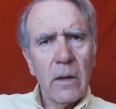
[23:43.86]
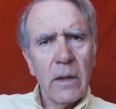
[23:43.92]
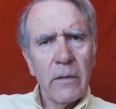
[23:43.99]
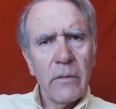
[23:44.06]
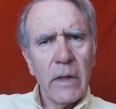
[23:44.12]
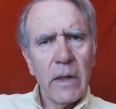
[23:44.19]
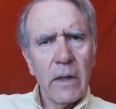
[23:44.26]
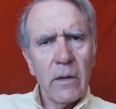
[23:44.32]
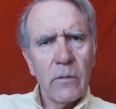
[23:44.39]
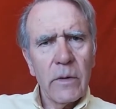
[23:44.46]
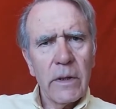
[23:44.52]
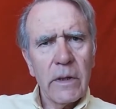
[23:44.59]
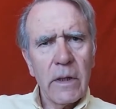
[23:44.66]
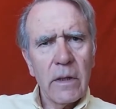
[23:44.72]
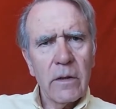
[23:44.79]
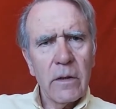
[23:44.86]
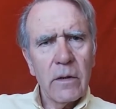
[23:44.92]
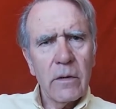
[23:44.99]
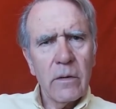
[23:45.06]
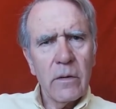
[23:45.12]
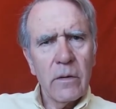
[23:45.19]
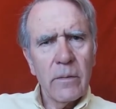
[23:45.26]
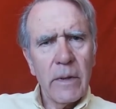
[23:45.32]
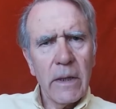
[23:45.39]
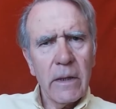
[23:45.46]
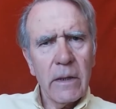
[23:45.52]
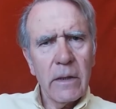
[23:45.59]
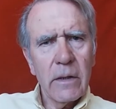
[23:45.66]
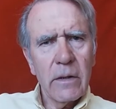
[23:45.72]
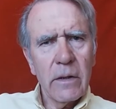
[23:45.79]
However, we cannot go
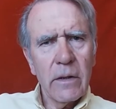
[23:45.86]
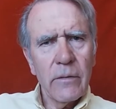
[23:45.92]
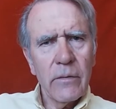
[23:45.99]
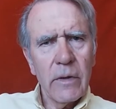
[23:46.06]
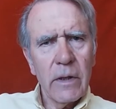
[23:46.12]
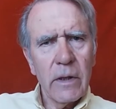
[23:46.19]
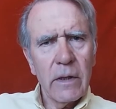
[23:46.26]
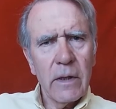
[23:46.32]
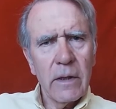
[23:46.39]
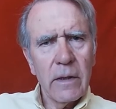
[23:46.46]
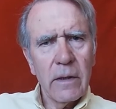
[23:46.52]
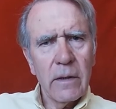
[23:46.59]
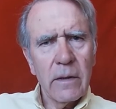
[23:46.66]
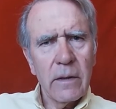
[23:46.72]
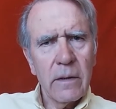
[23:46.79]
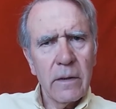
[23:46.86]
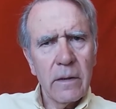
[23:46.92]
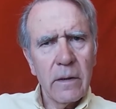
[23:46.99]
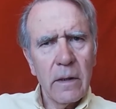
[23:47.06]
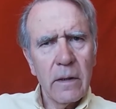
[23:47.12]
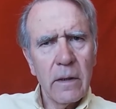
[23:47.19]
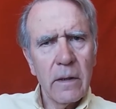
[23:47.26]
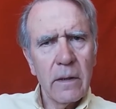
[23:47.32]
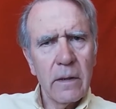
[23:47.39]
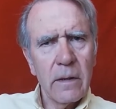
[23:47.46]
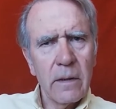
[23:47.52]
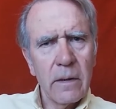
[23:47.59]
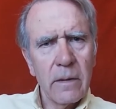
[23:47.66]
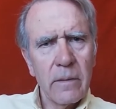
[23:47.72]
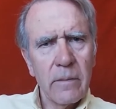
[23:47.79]
back indefinitely
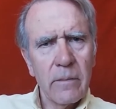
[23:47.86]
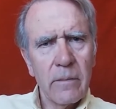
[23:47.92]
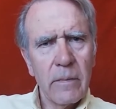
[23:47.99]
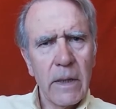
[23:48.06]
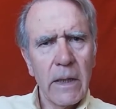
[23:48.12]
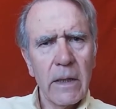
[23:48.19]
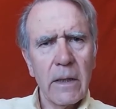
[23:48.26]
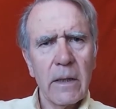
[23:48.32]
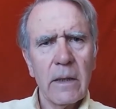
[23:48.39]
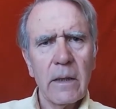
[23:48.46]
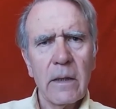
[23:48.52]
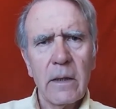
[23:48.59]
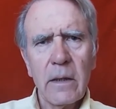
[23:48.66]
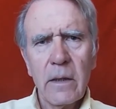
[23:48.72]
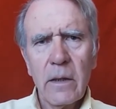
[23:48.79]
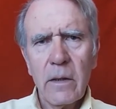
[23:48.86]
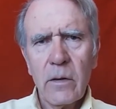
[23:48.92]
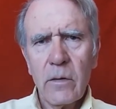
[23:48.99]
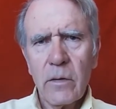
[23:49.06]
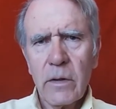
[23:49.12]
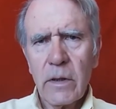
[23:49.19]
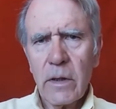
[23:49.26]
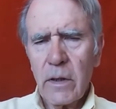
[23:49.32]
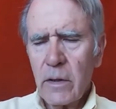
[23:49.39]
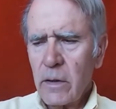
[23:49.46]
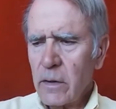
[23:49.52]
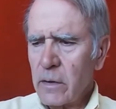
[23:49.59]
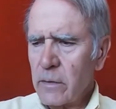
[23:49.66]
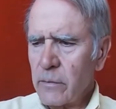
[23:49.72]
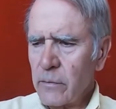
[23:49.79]
by
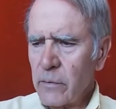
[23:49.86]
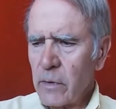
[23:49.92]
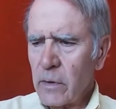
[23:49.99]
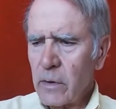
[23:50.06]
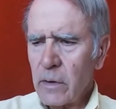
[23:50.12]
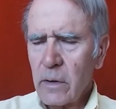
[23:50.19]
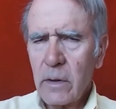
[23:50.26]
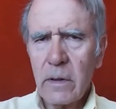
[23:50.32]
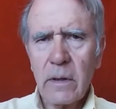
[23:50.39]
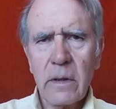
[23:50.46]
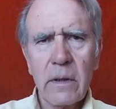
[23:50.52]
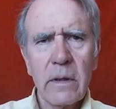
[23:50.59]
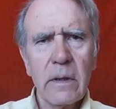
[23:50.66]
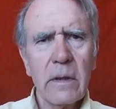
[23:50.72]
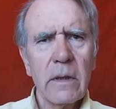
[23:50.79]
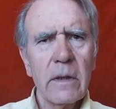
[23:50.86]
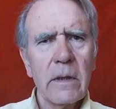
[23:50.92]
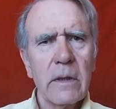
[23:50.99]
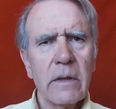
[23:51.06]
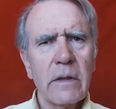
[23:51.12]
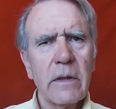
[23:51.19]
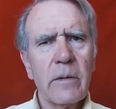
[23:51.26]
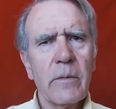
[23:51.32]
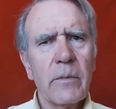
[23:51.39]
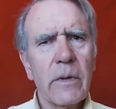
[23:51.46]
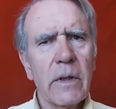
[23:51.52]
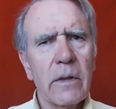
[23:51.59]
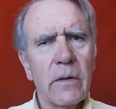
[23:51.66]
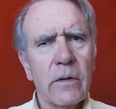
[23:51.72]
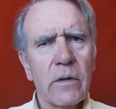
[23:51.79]
looking for
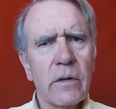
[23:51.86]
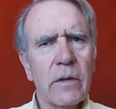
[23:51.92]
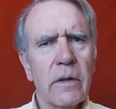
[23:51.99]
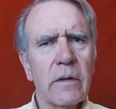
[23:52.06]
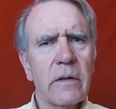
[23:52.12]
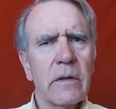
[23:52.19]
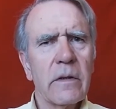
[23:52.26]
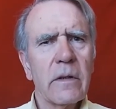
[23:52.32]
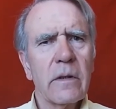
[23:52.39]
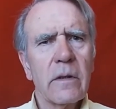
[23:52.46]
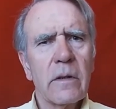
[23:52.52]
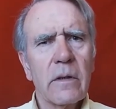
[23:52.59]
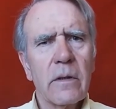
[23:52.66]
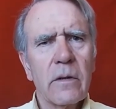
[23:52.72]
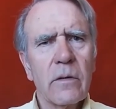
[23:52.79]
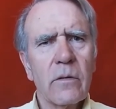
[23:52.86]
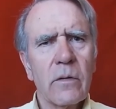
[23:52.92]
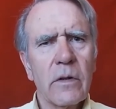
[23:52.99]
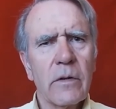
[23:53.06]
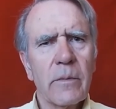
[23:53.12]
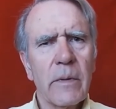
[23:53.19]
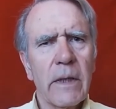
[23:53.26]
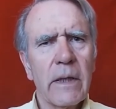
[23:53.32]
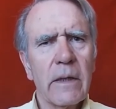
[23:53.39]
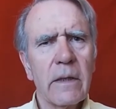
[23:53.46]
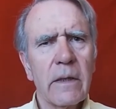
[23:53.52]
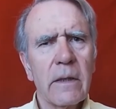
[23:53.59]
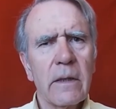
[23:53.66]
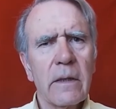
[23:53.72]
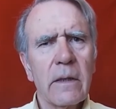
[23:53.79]
simpler notions to explain,
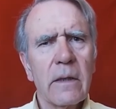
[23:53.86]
